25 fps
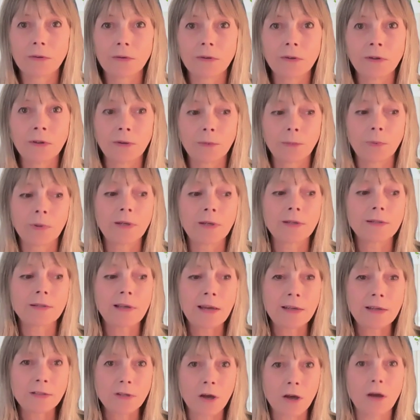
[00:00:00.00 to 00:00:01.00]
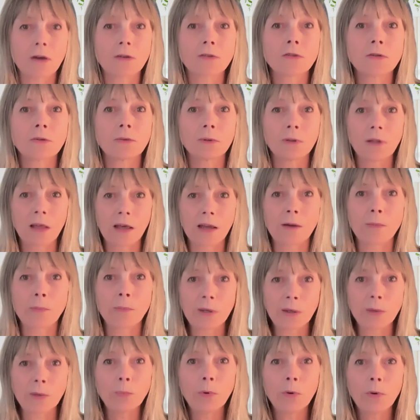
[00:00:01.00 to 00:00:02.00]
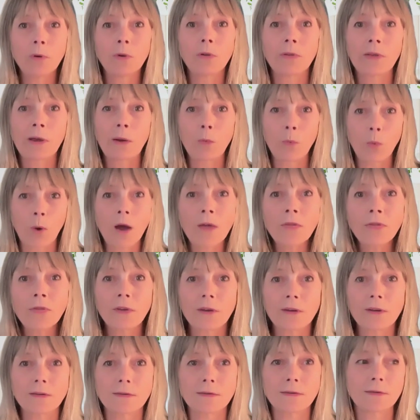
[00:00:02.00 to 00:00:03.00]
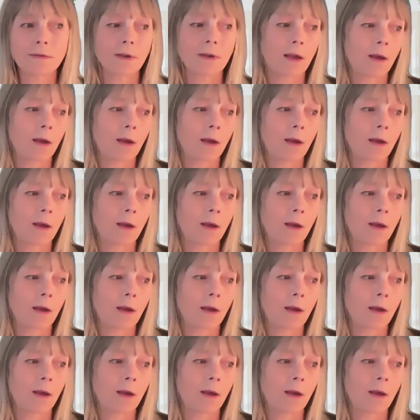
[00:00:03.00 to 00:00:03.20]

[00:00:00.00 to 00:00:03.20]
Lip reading: because I talk to a lot of people that want this.